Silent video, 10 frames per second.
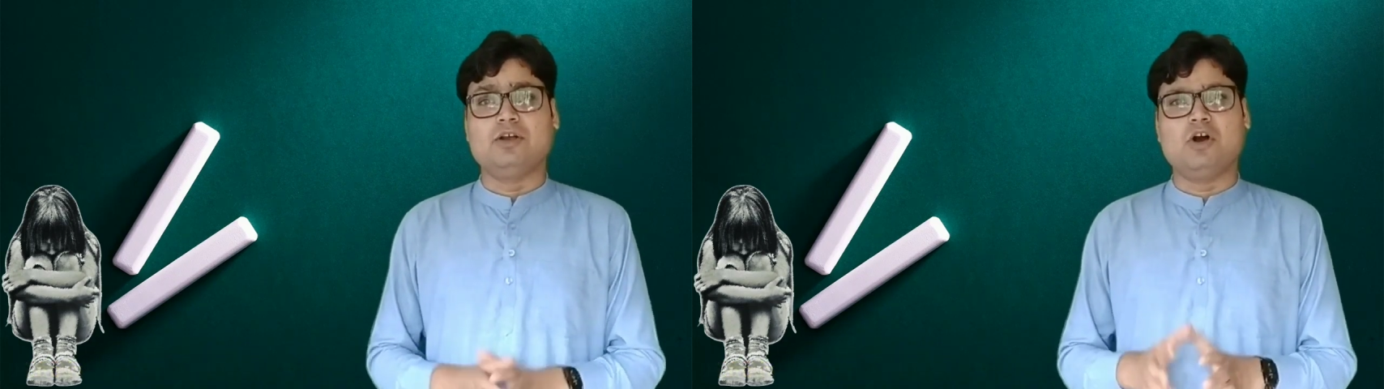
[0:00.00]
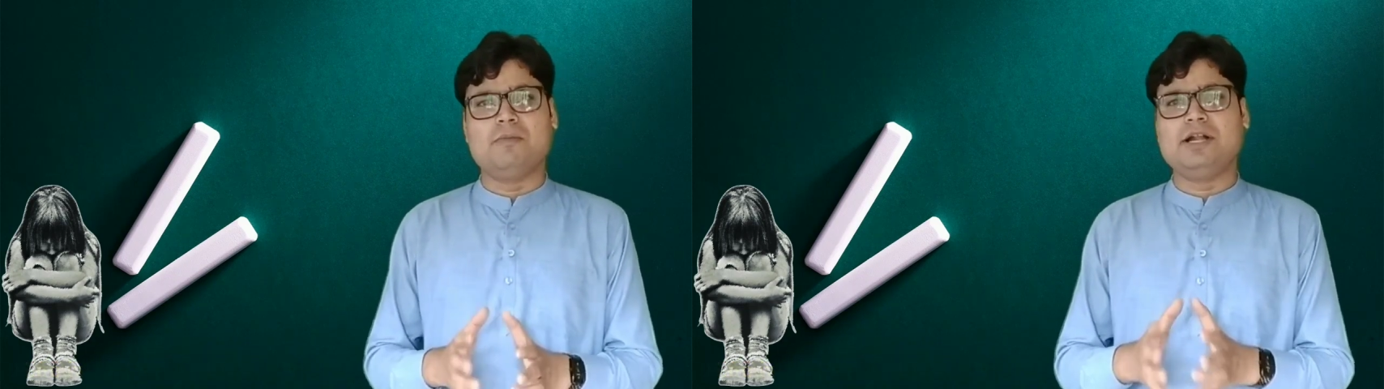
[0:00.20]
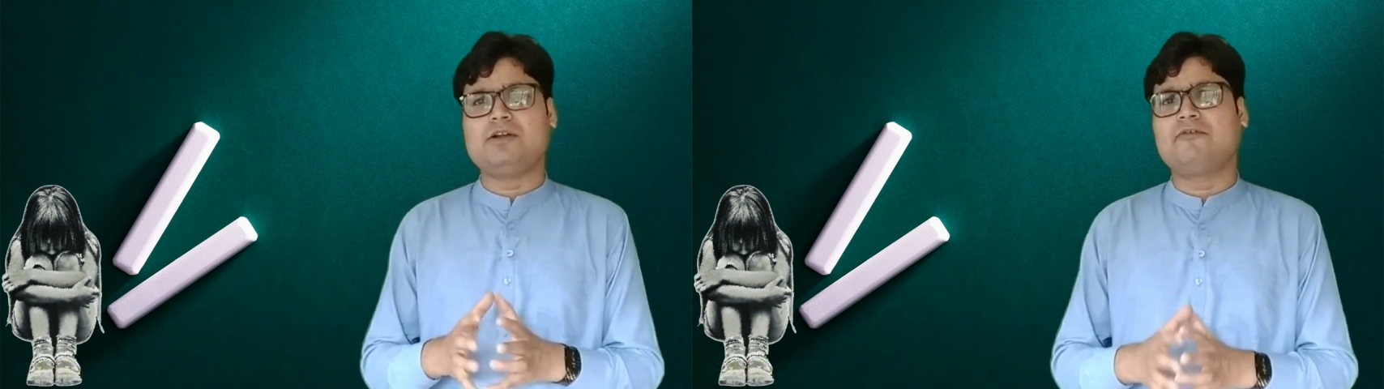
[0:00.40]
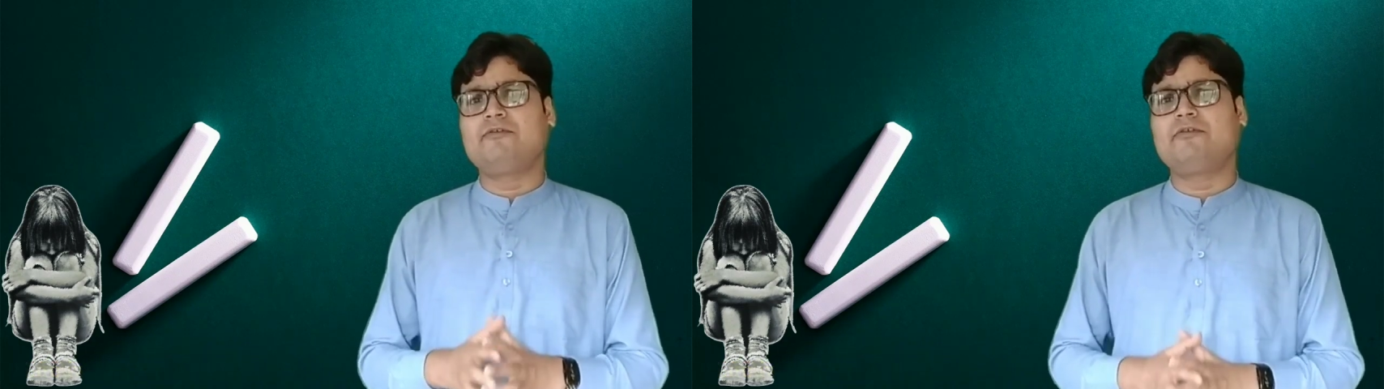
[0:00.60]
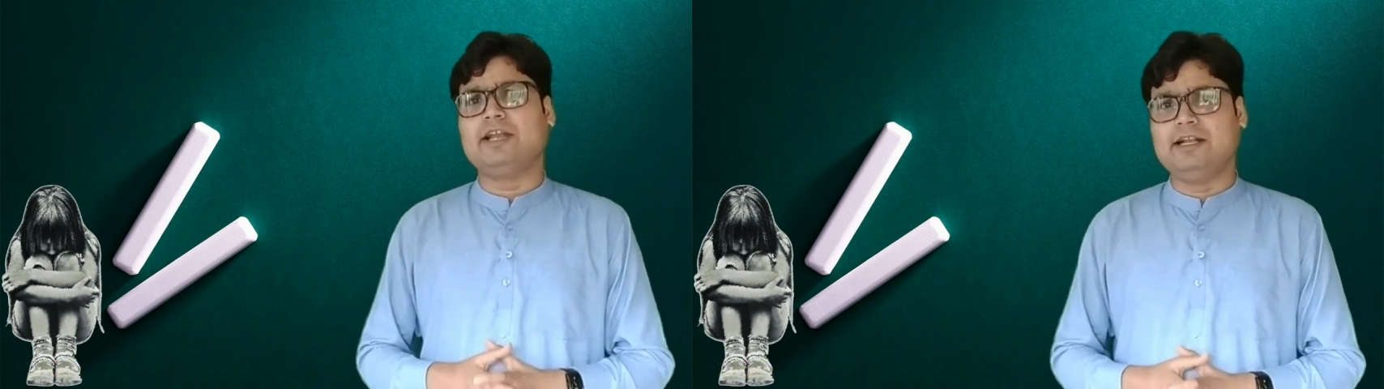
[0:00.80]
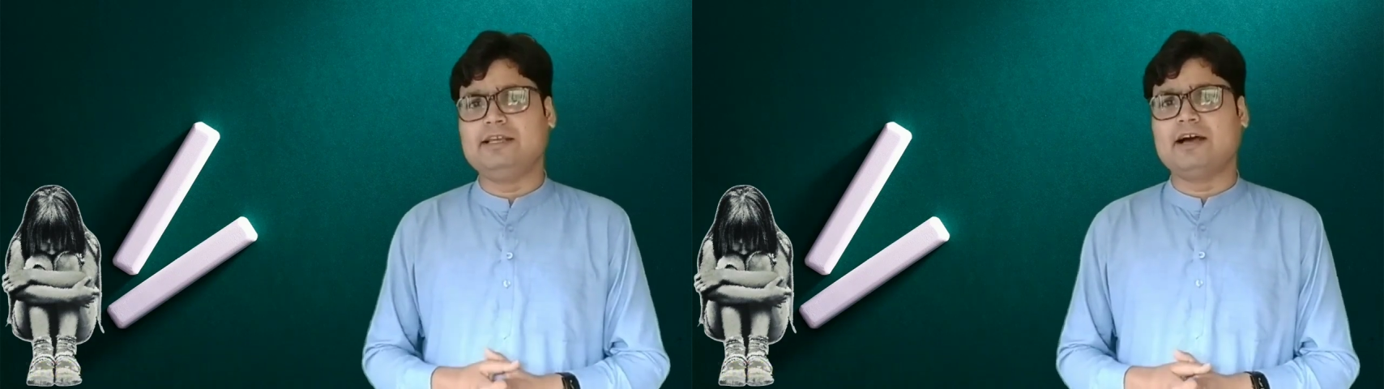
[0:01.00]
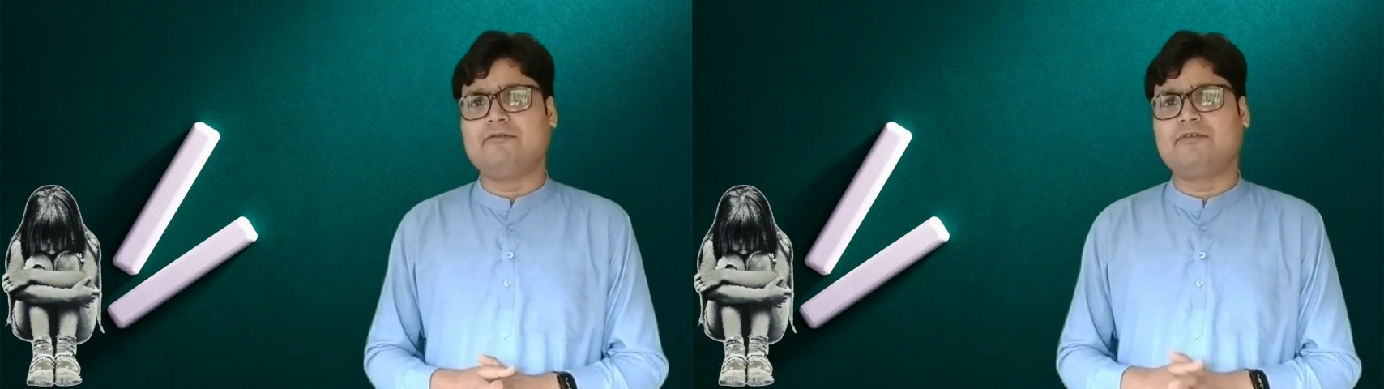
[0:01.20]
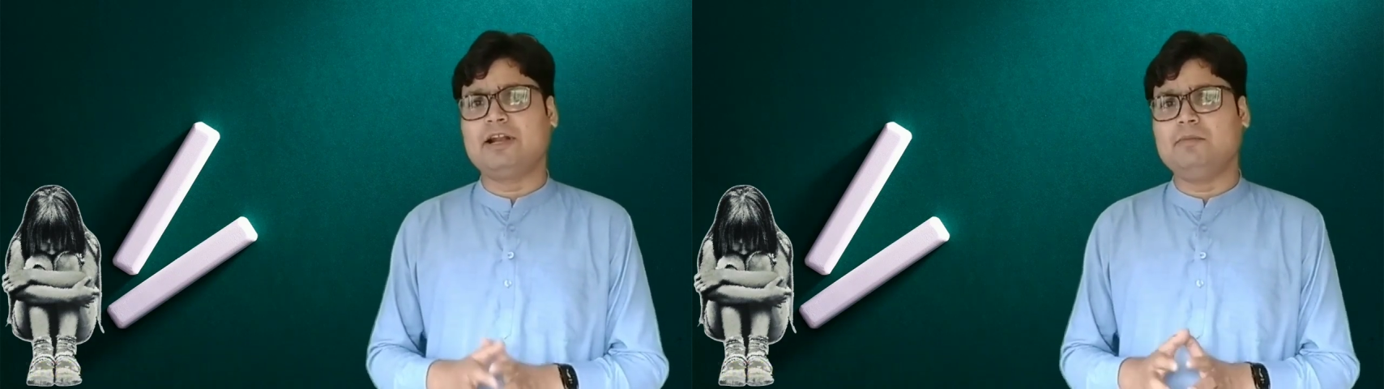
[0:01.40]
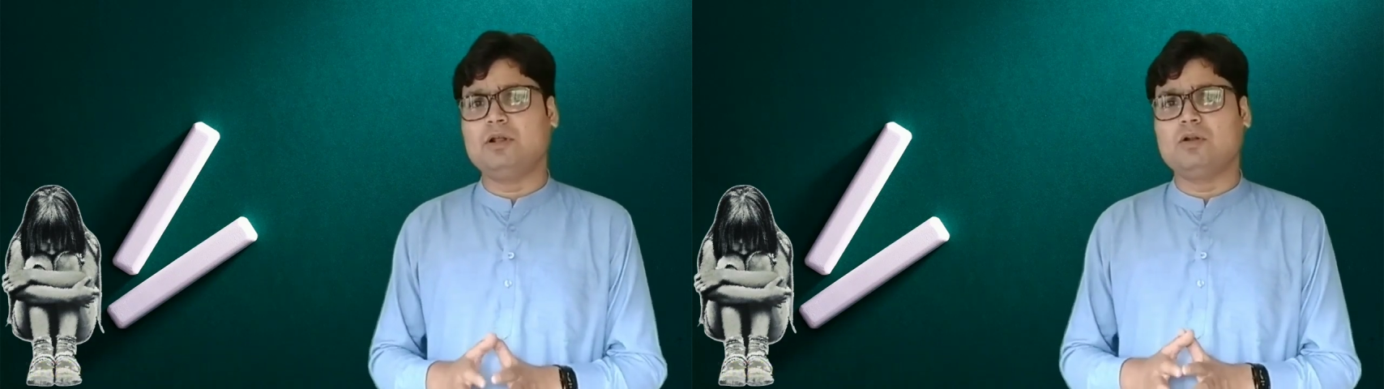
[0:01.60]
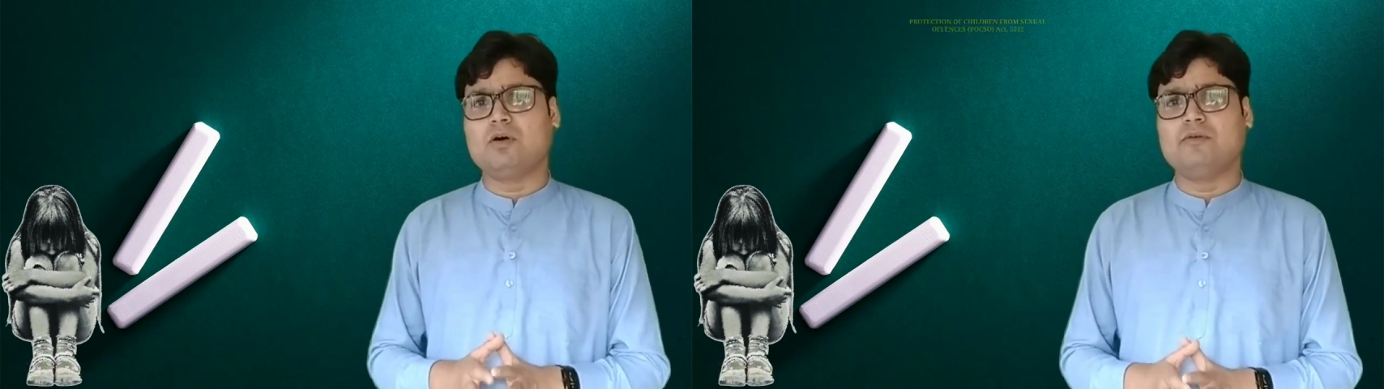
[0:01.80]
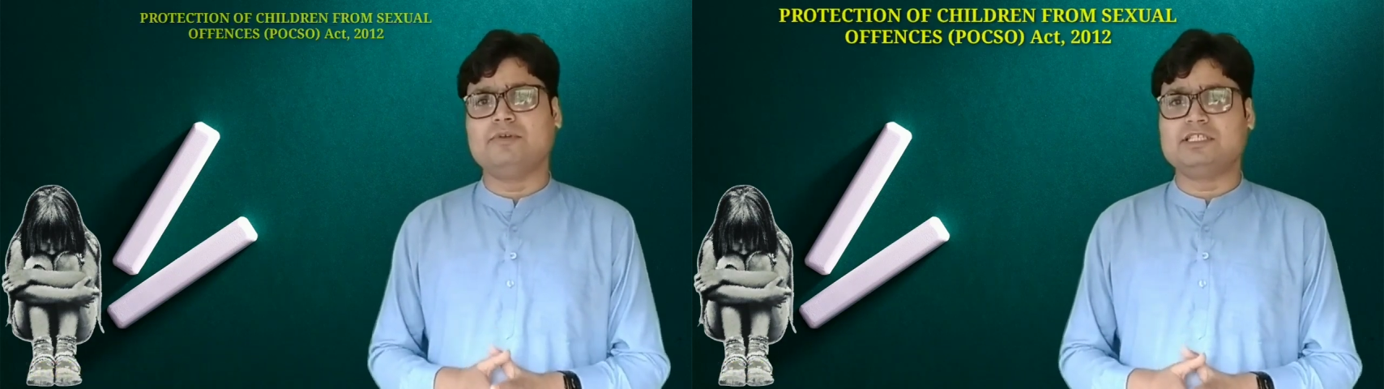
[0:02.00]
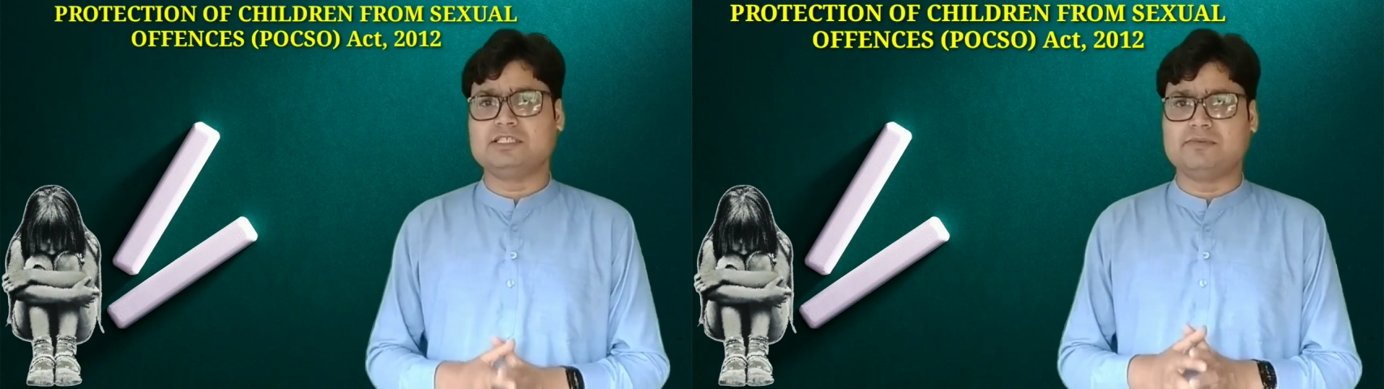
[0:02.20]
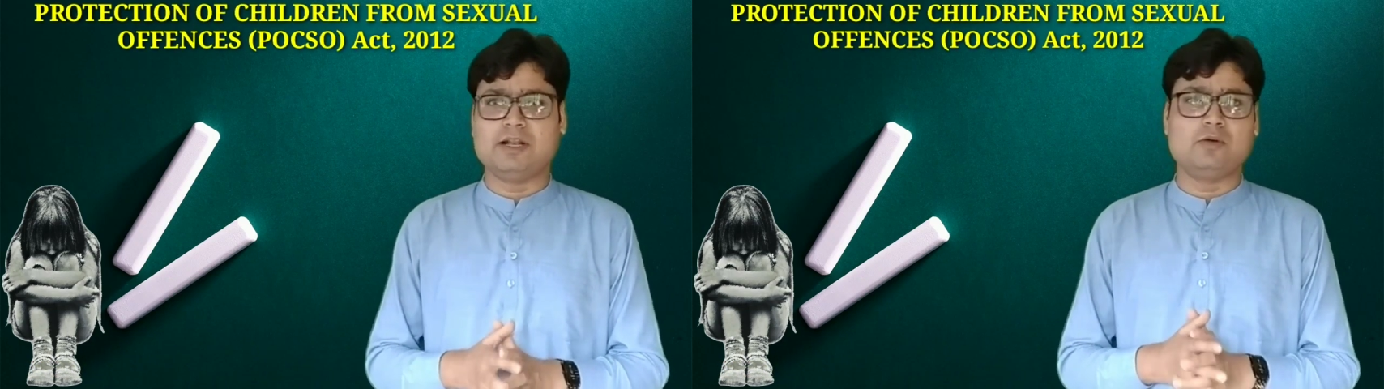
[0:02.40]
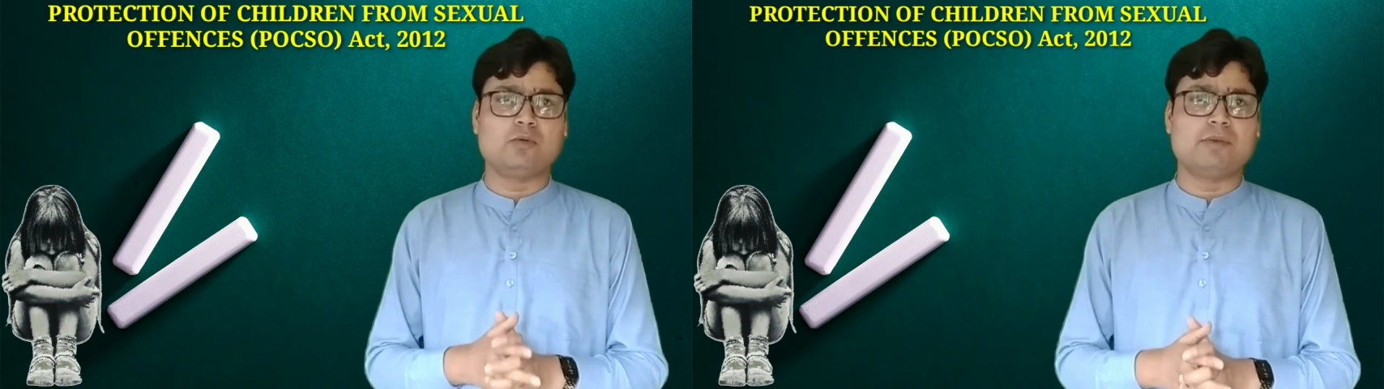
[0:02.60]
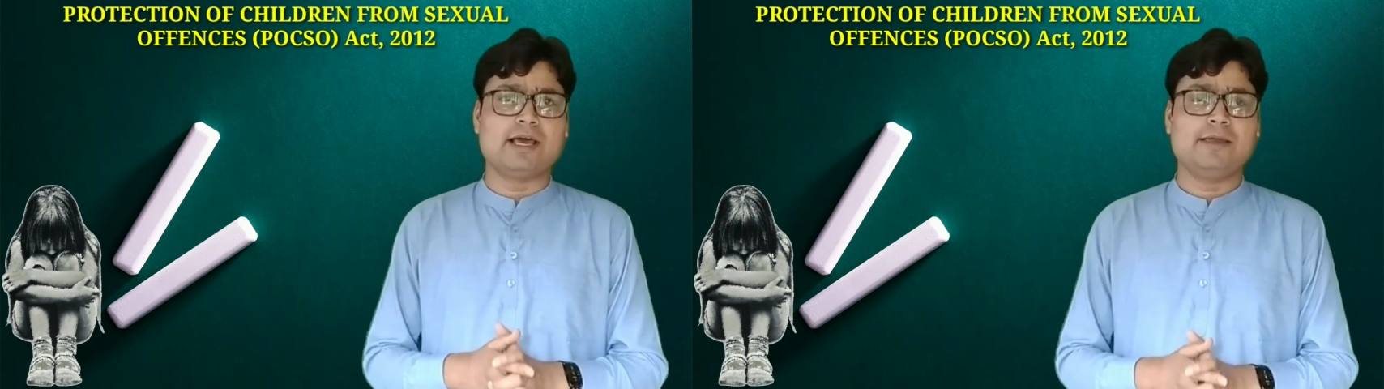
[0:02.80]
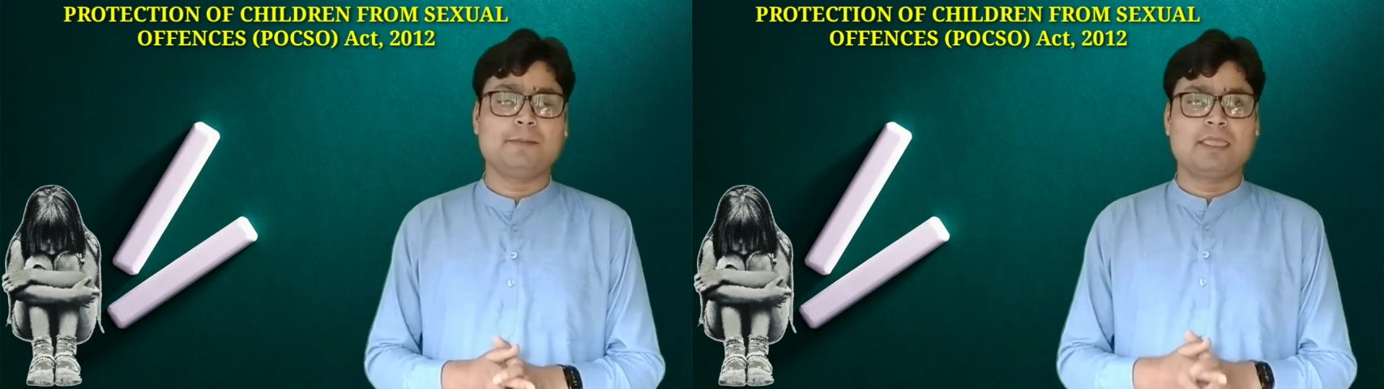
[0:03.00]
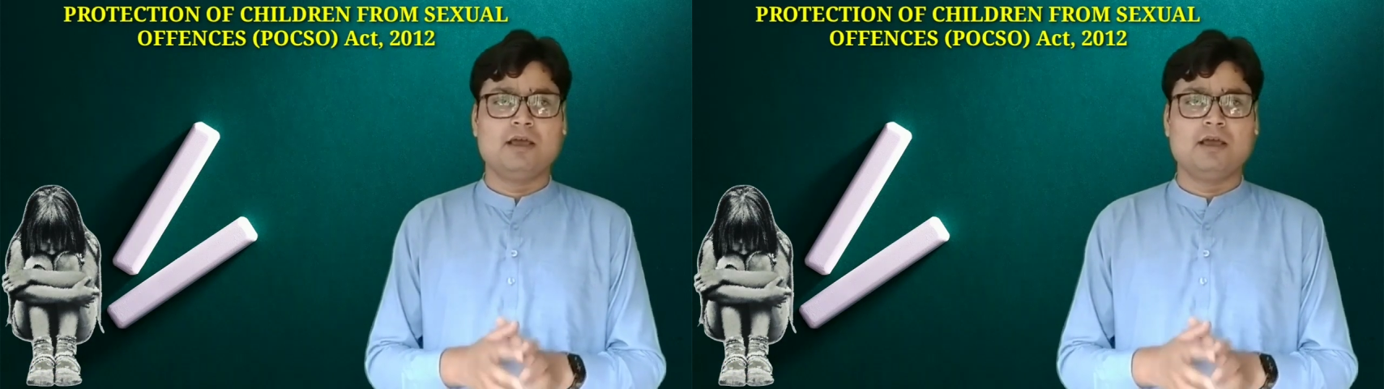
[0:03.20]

Government of India framed the law which is well known by